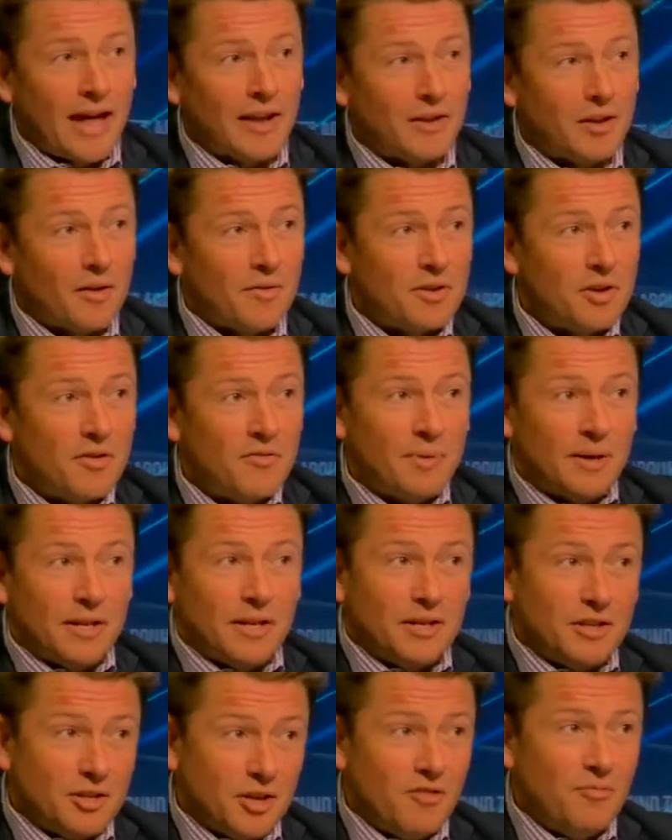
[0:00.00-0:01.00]
you've
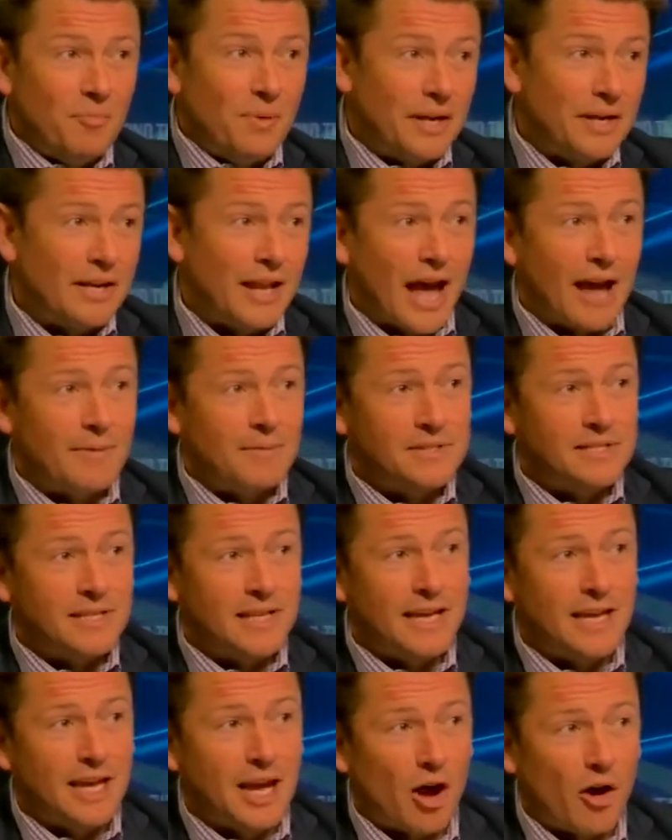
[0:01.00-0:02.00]
been named
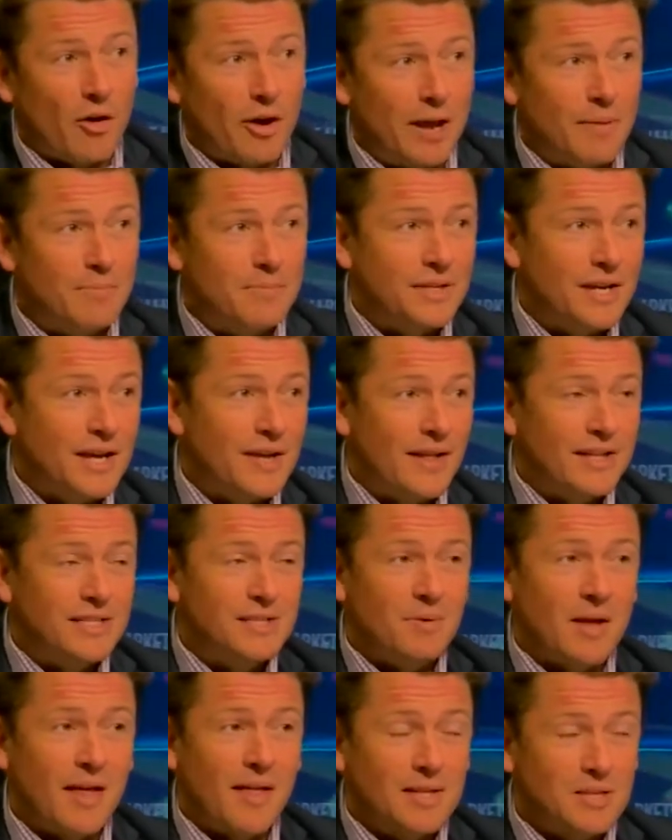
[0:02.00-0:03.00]
CEO and MD.
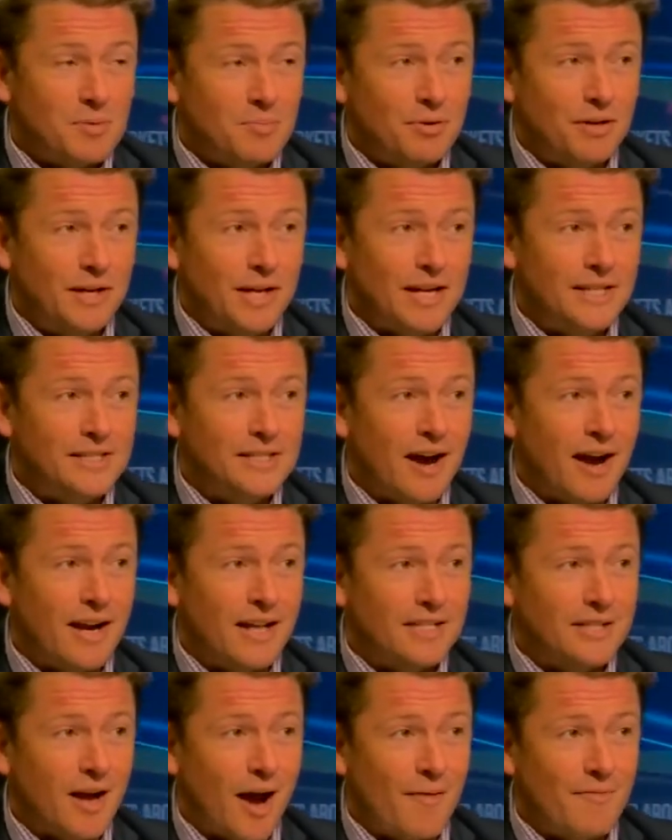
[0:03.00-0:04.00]
That's a pretty
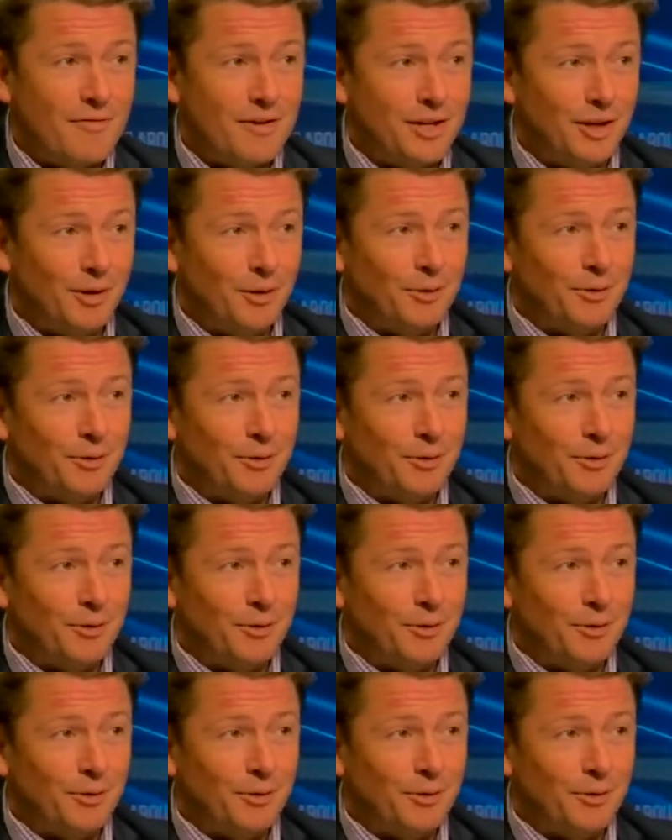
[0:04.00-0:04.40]
exciting time for you.